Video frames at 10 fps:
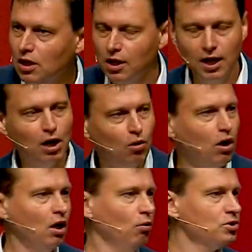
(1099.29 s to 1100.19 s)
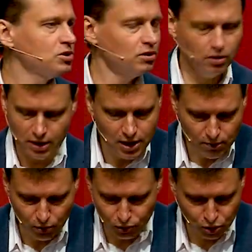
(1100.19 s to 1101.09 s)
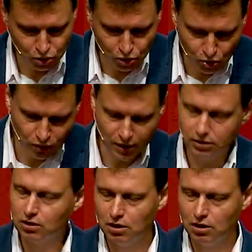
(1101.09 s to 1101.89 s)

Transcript: How are we still able to do that?